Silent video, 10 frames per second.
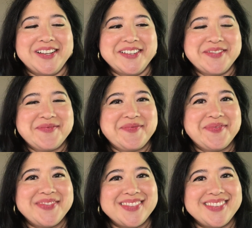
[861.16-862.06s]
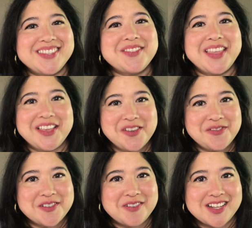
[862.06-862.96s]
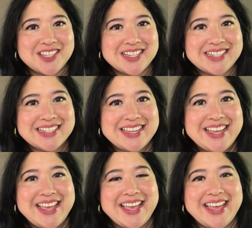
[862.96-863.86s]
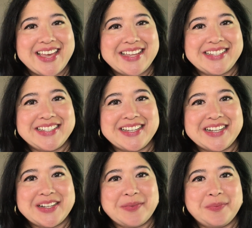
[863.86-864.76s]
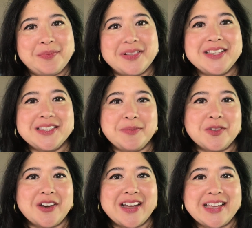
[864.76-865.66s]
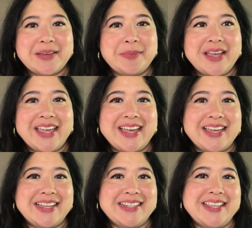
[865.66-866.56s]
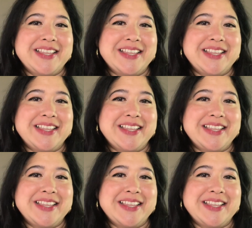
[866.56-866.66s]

so thank you for watching. And please subscribe and hit